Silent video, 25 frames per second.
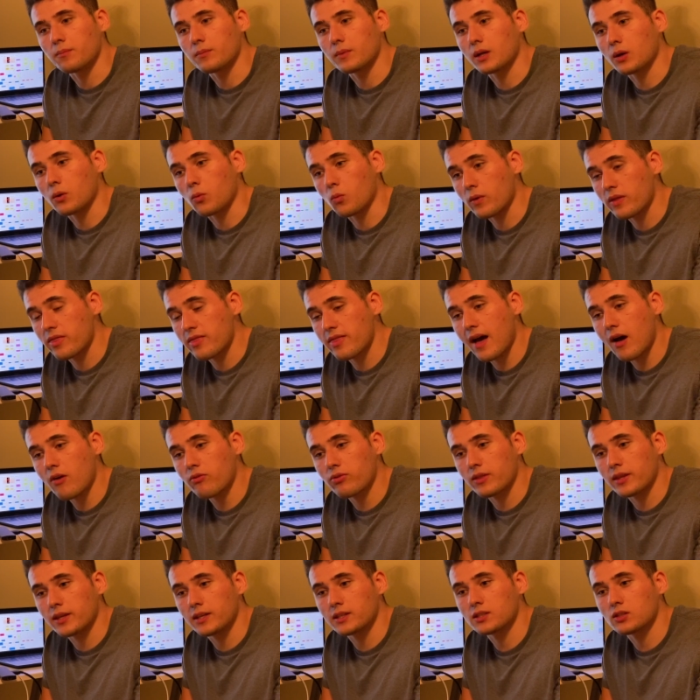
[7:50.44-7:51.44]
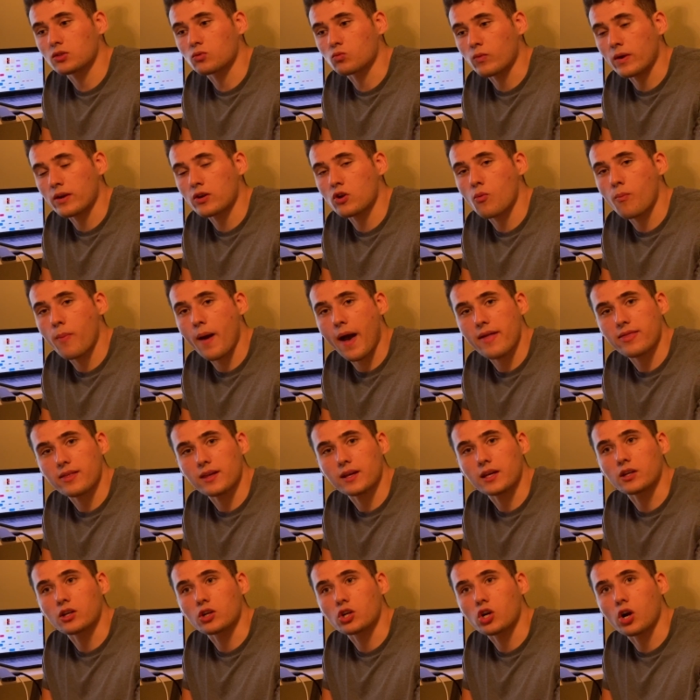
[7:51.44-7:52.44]
without this, retinopathy
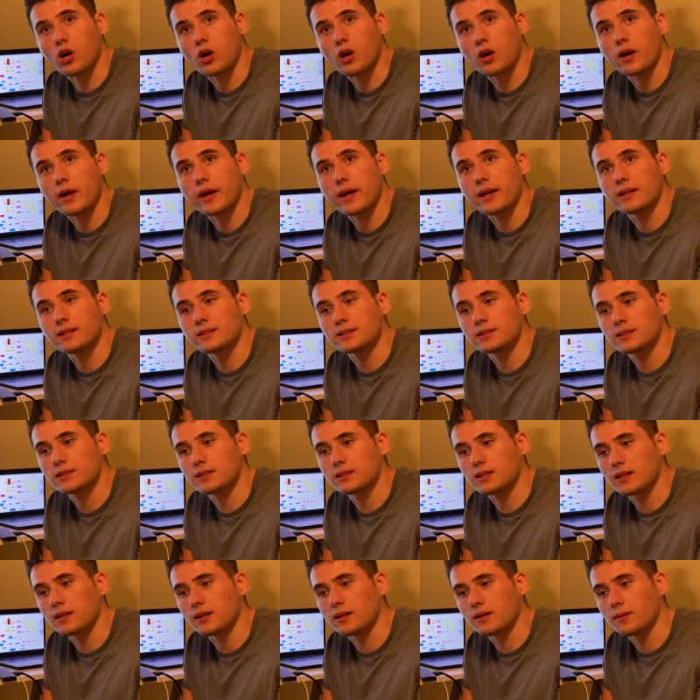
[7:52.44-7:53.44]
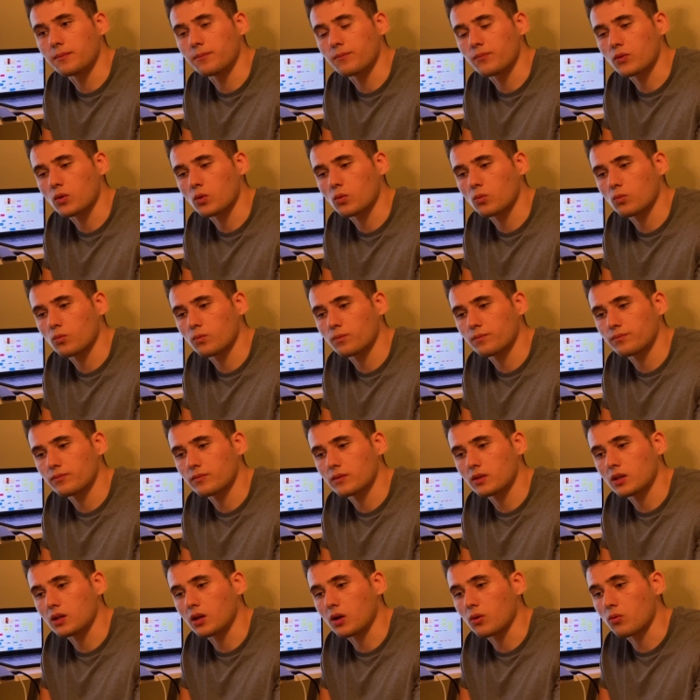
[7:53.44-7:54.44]
can occur, and
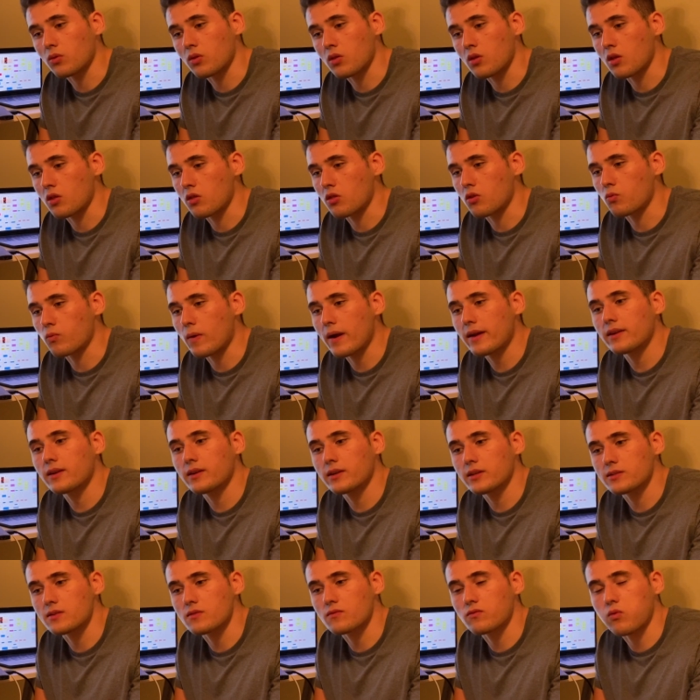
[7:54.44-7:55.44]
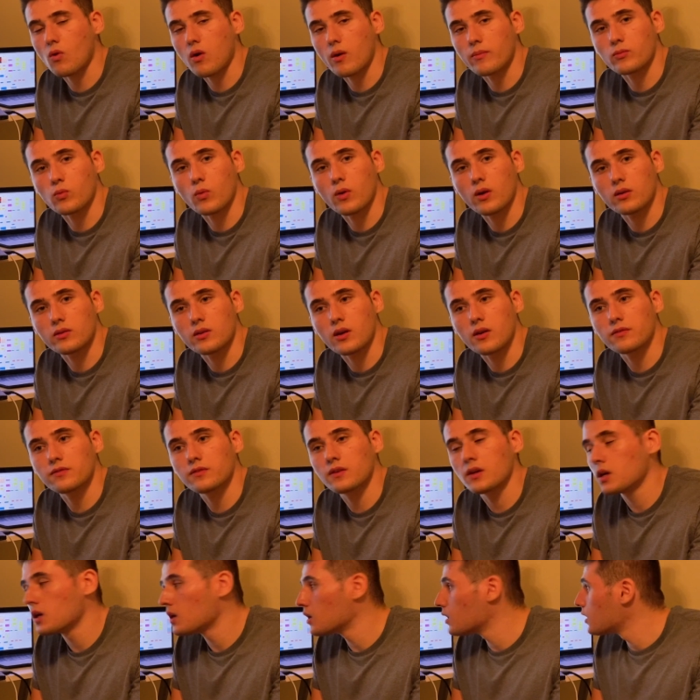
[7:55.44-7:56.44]
the retina isn't formed well enough.
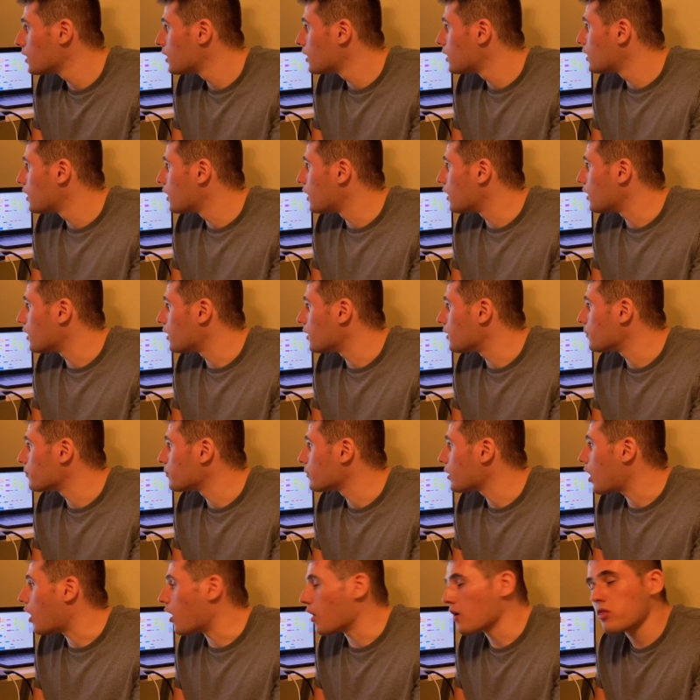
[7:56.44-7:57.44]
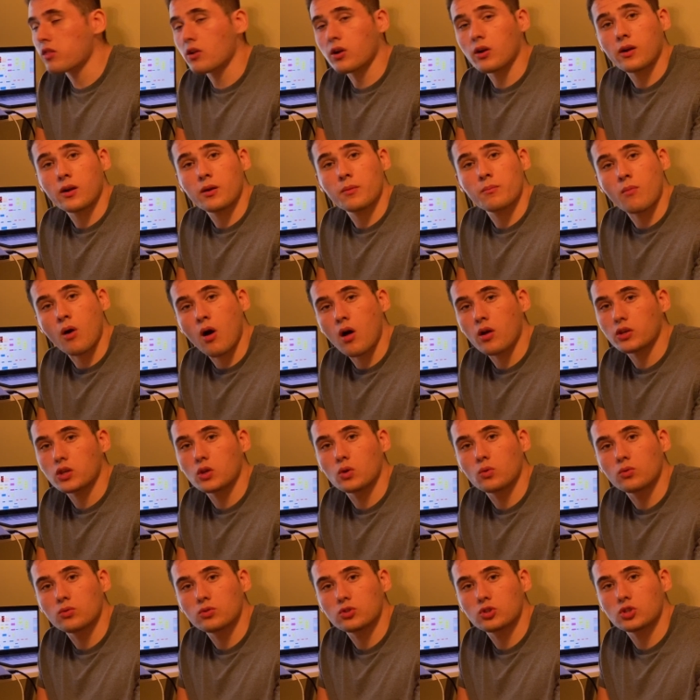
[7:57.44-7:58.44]
Other
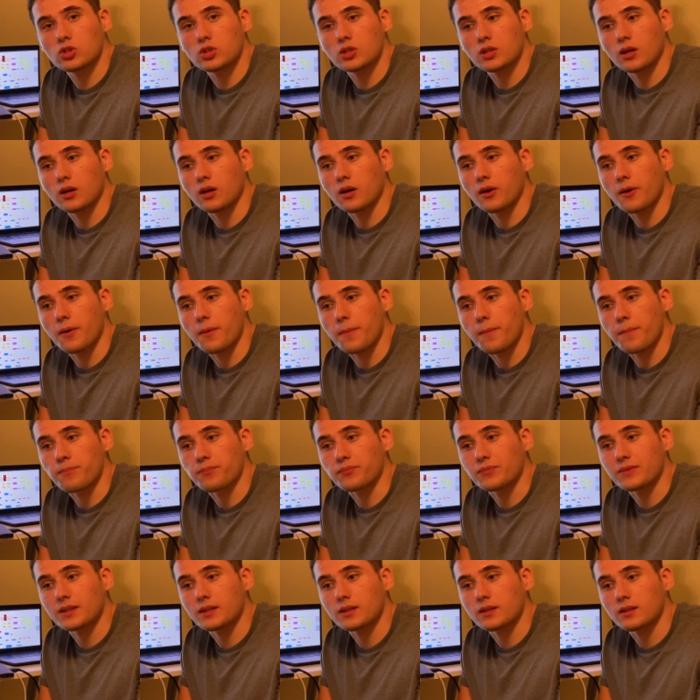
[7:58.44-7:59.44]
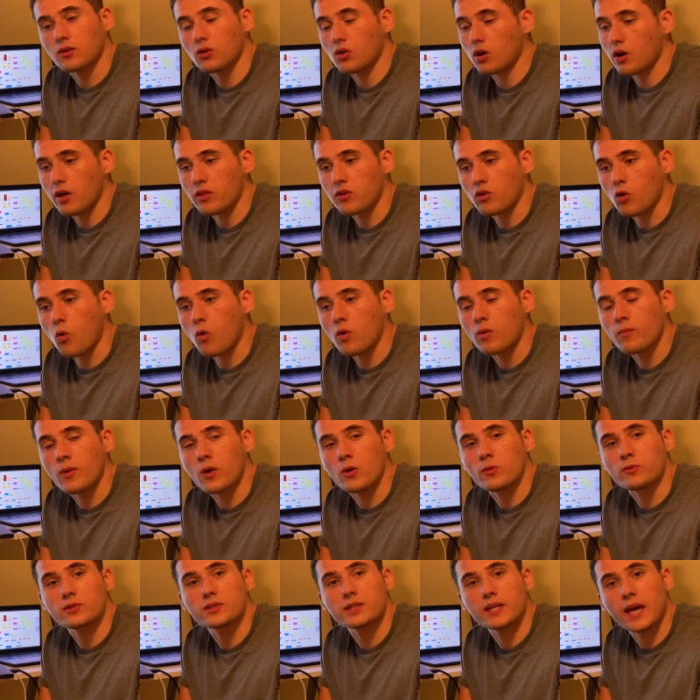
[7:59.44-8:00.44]
molecules, or other
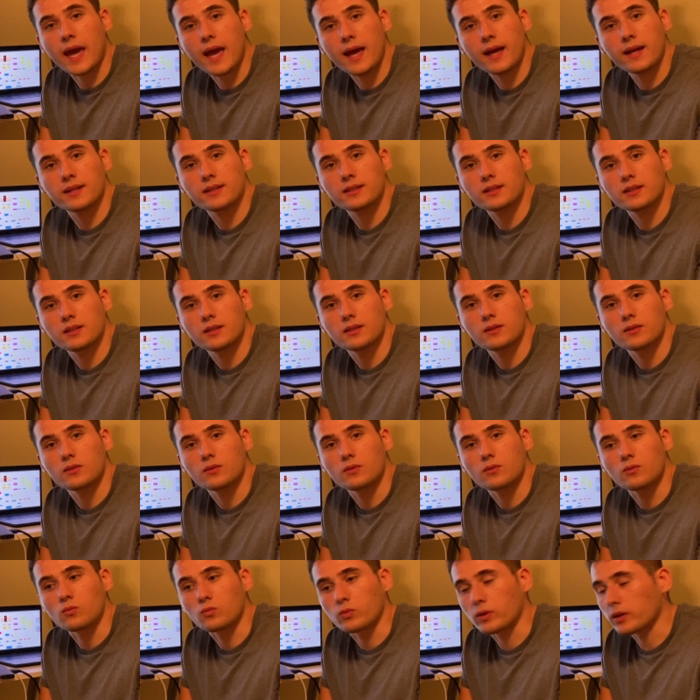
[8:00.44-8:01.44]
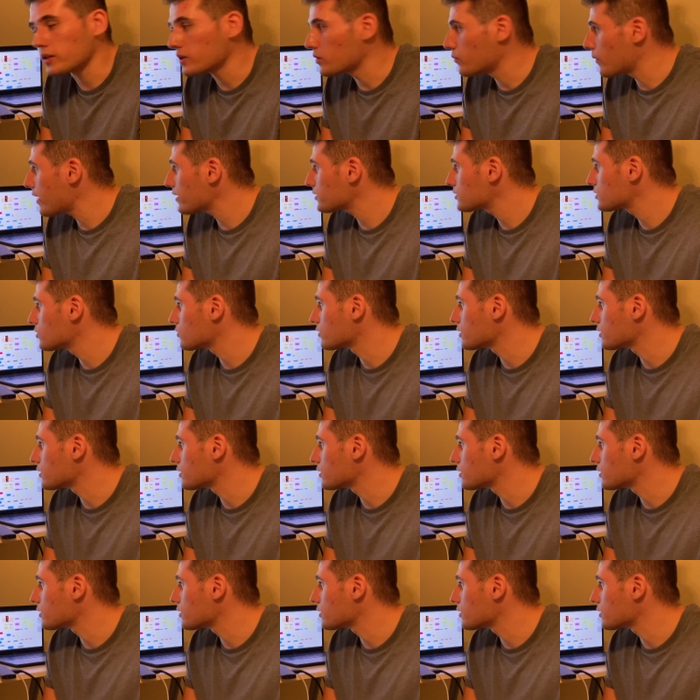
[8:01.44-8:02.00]
hormones can't really rescue